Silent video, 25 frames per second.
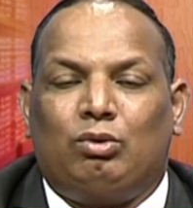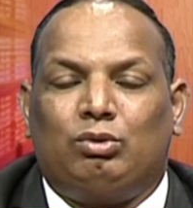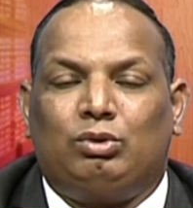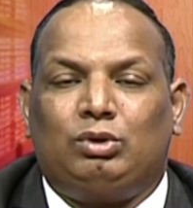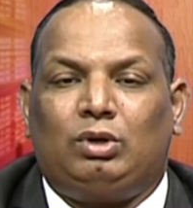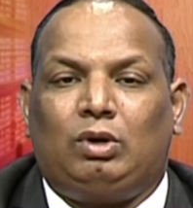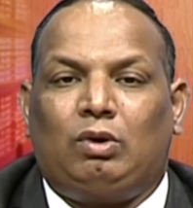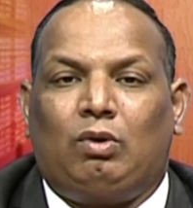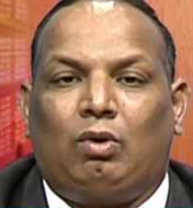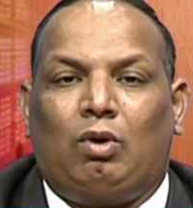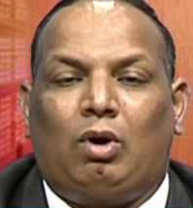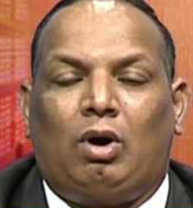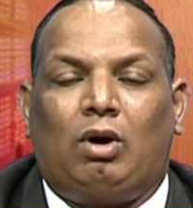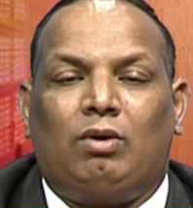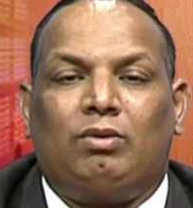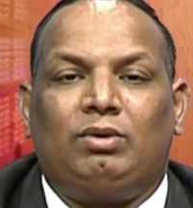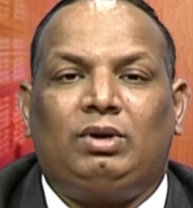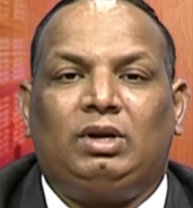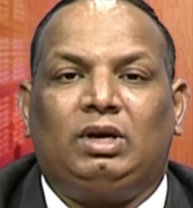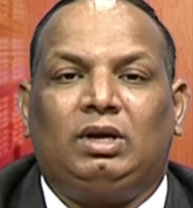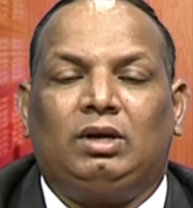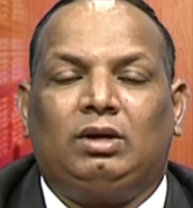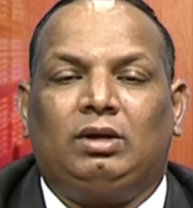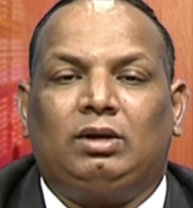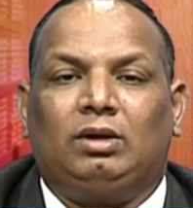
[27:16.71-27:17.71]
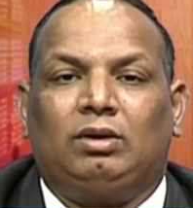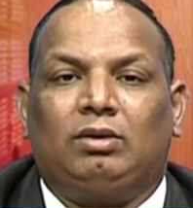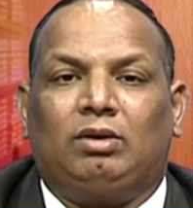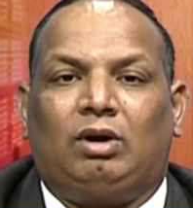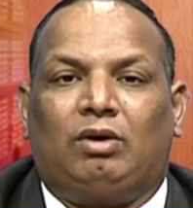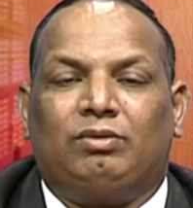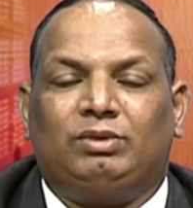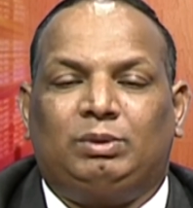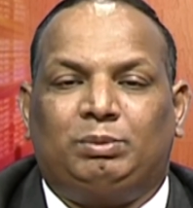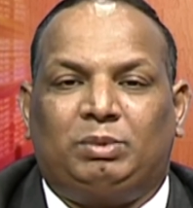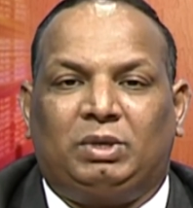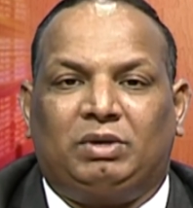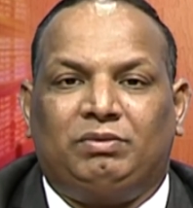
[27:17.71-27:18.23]
go out of the
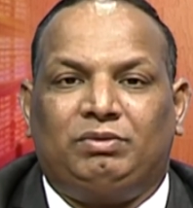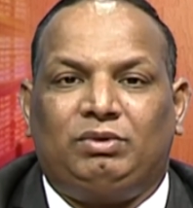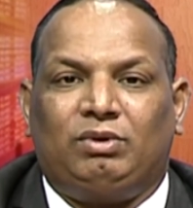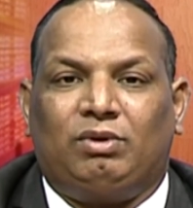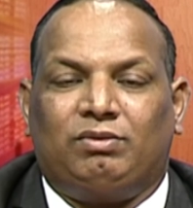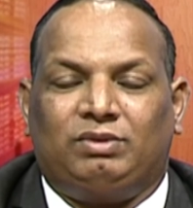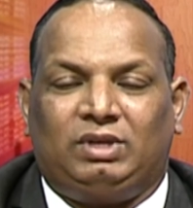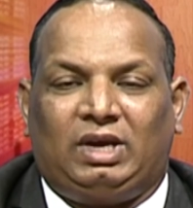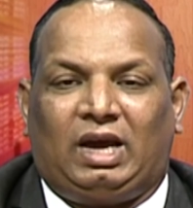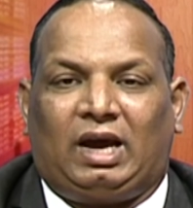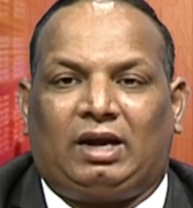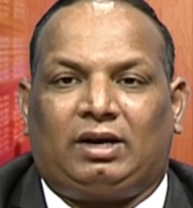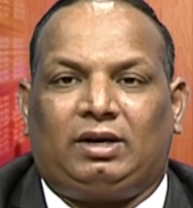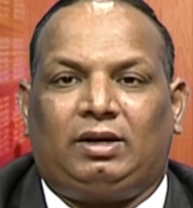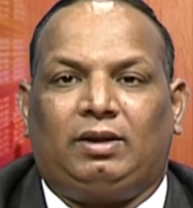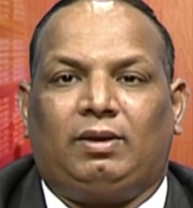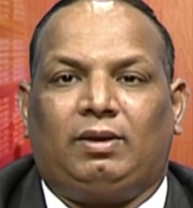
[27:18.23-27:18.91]
purview of the Act.